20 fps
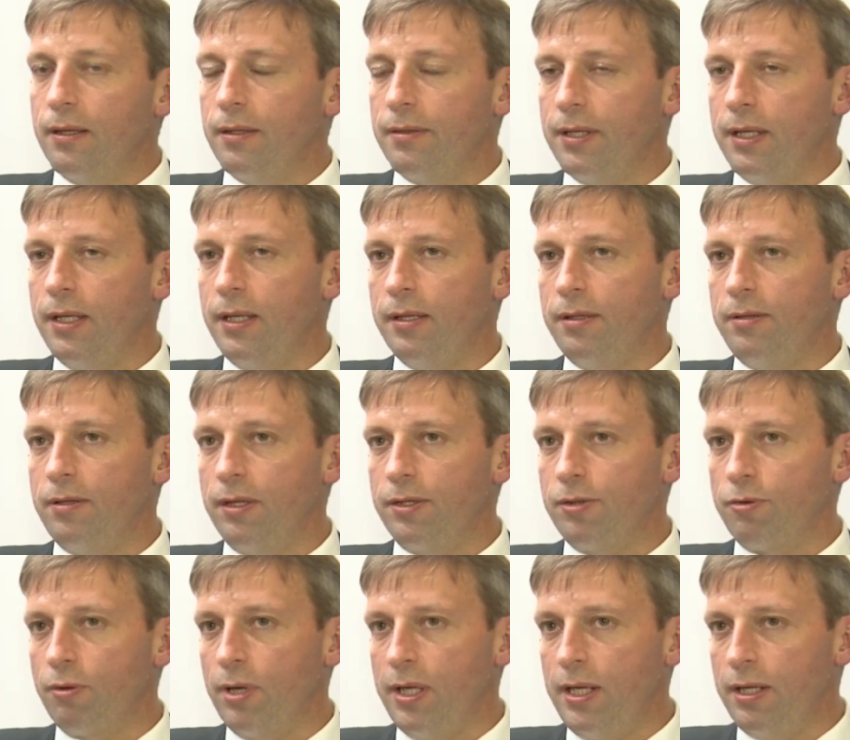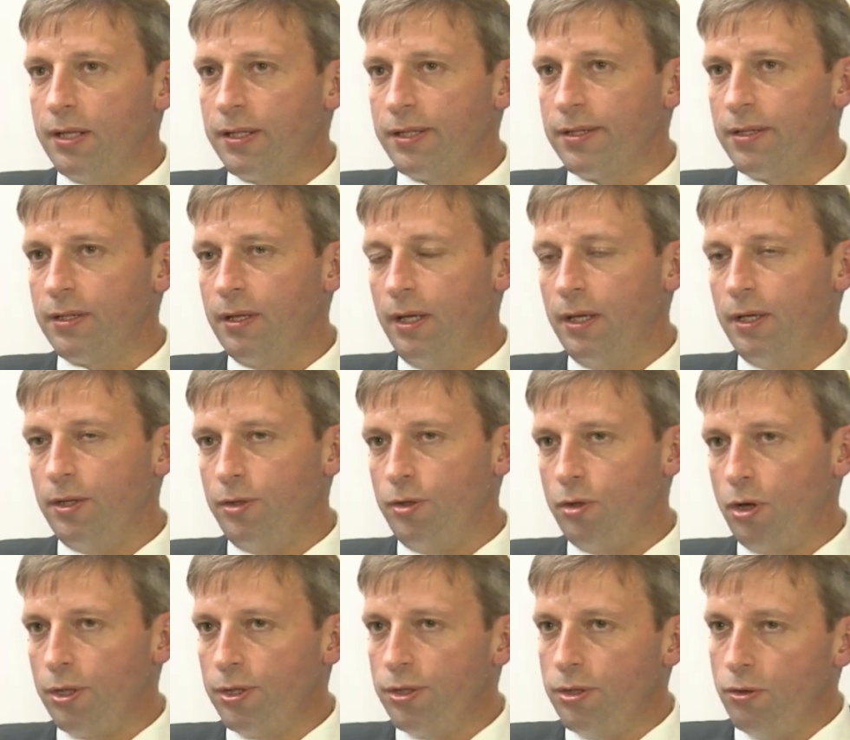the traders
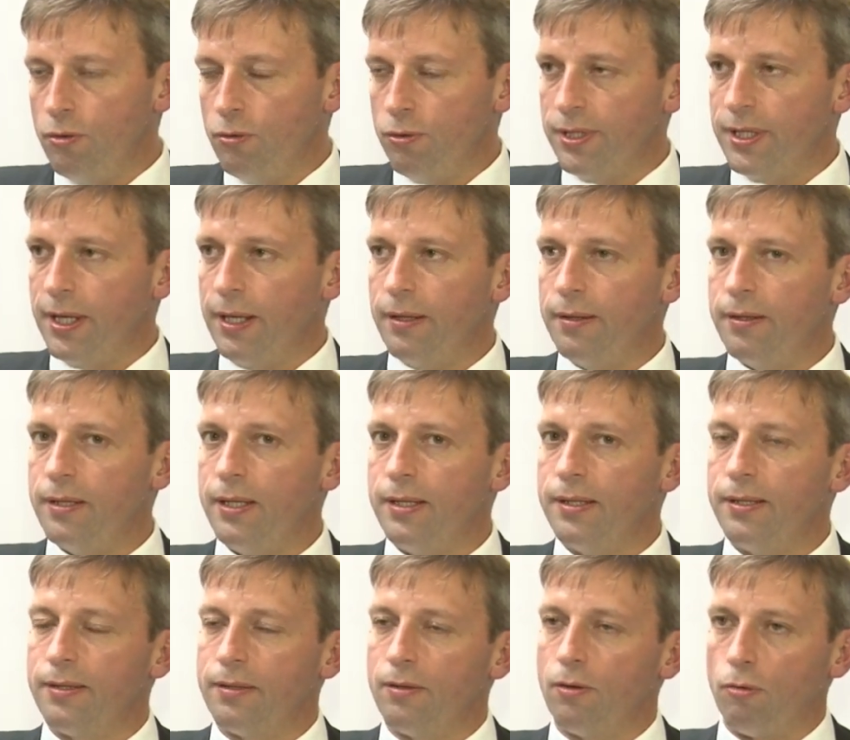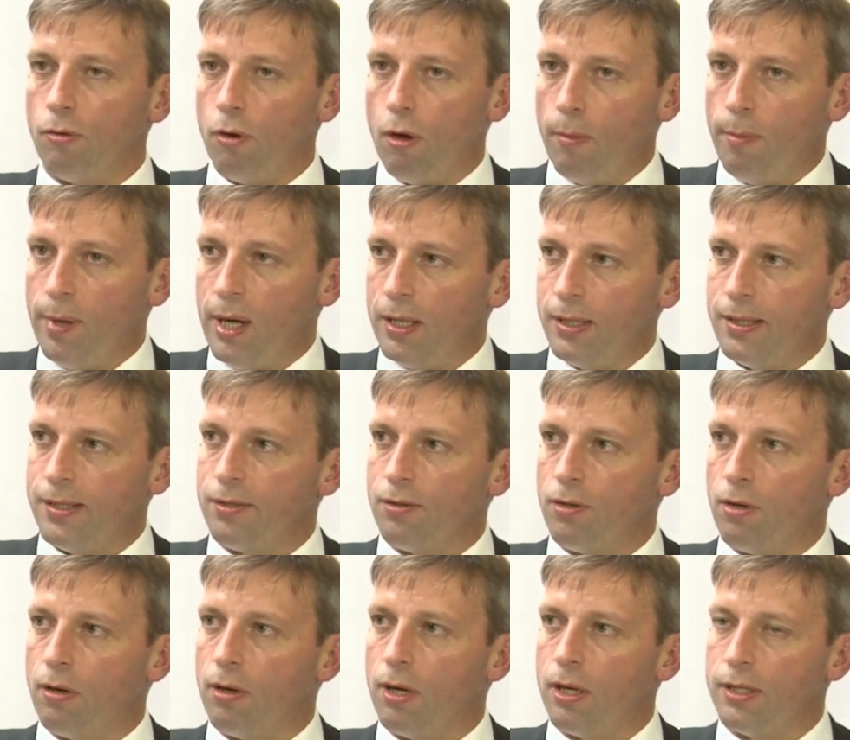not using these robots
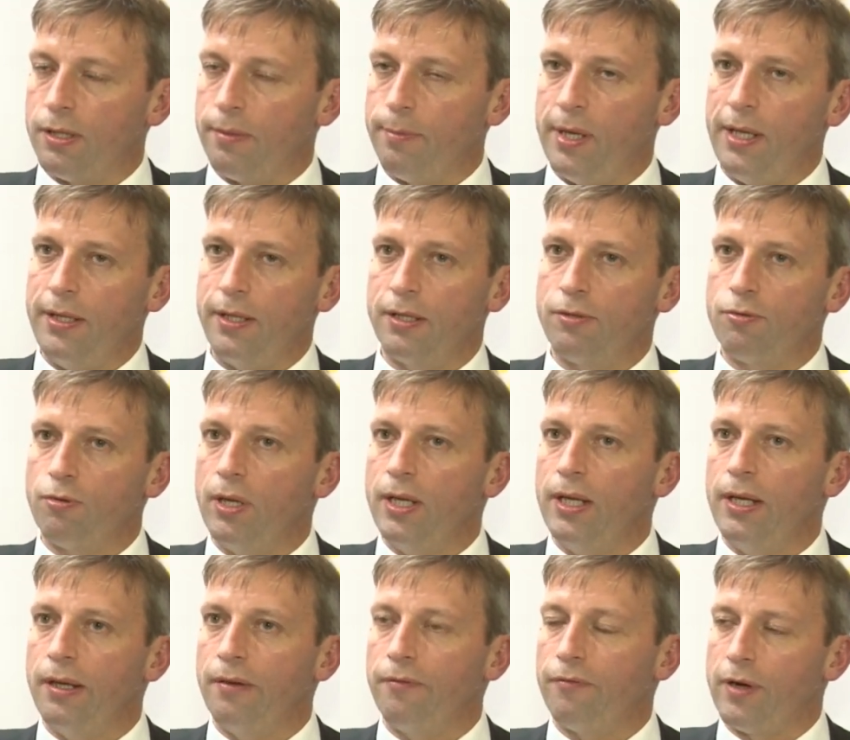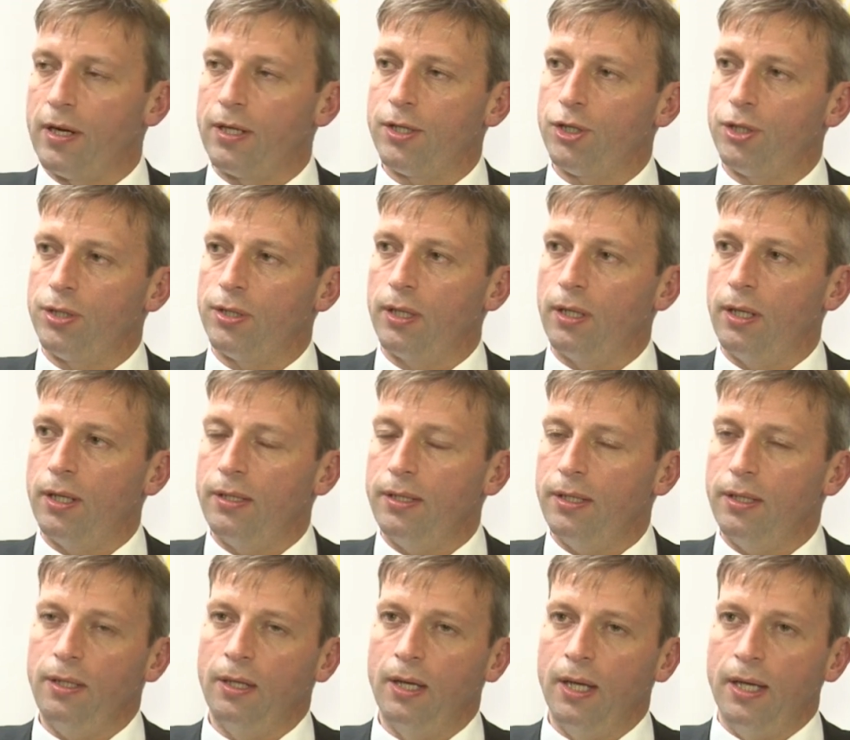or automatic trading
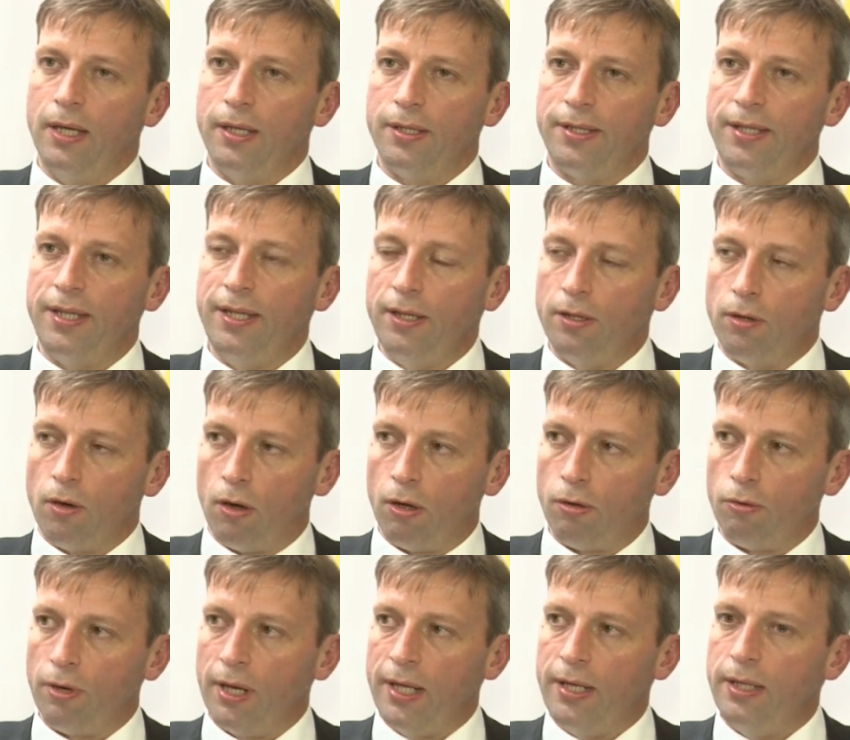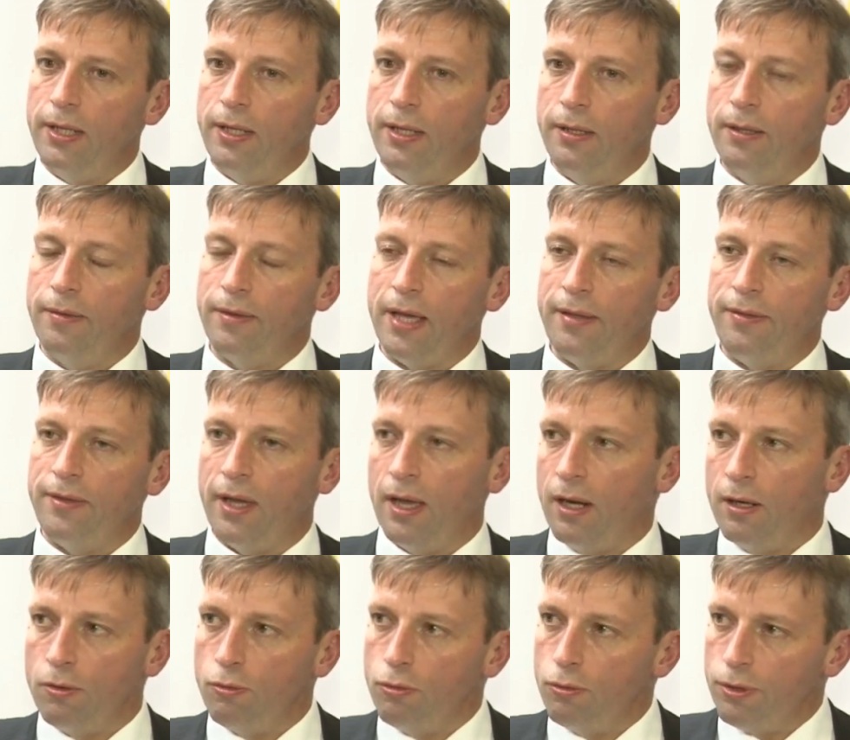functionality see already that they
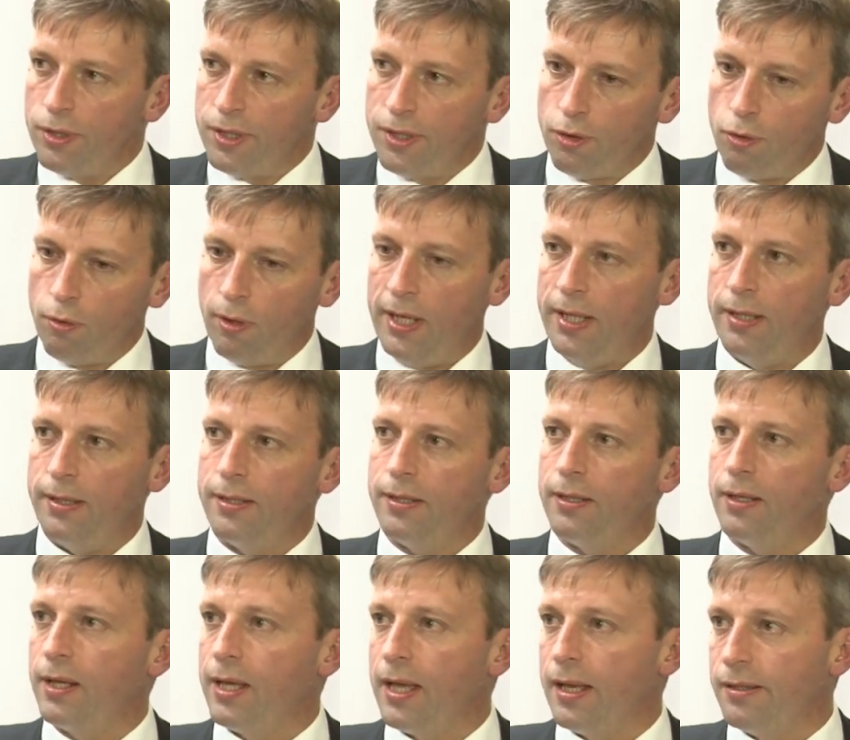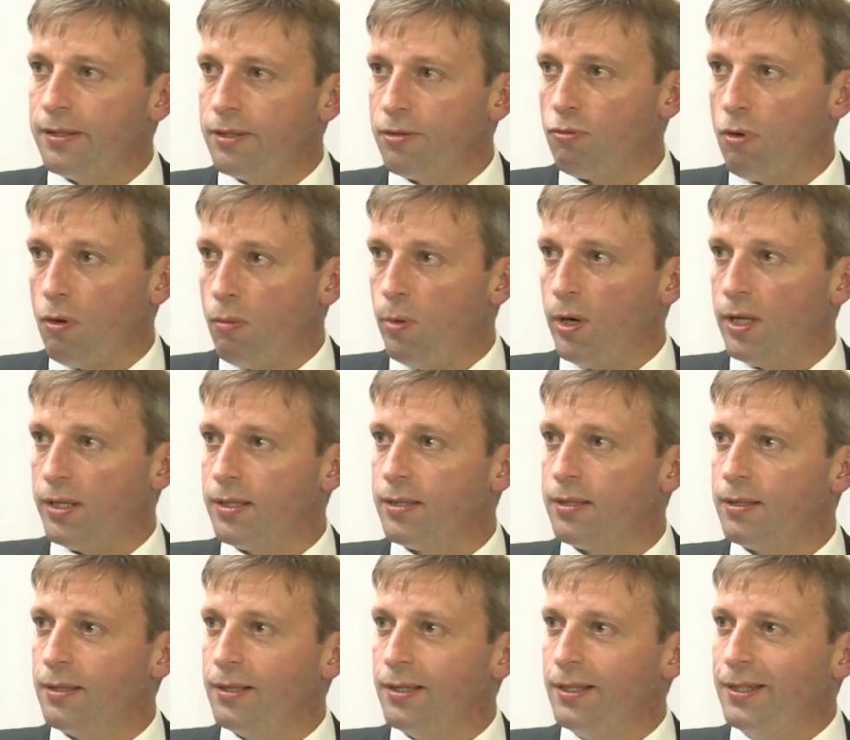lose trades against
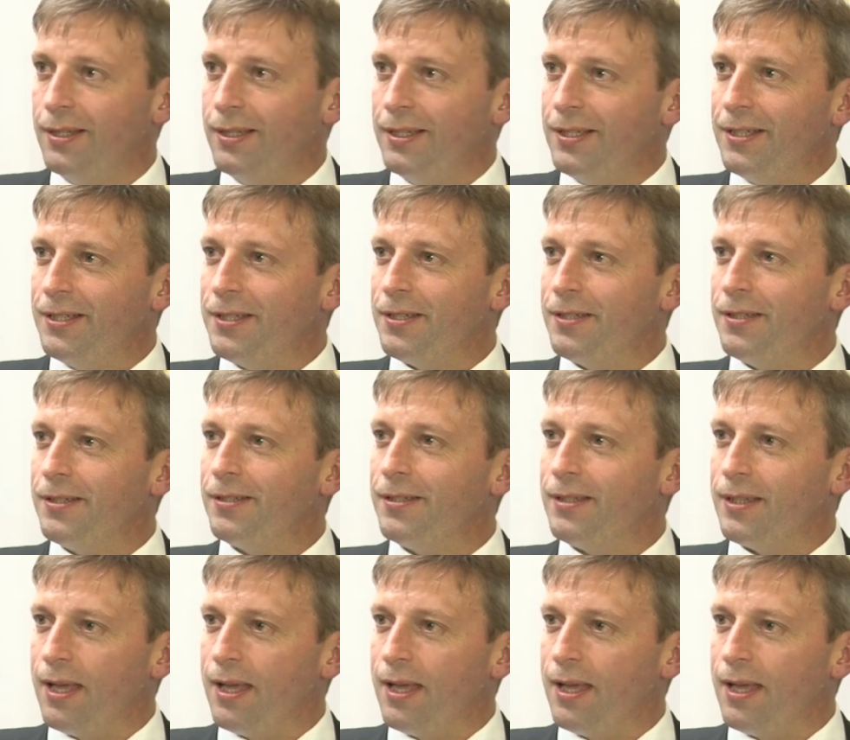robots. Yeah.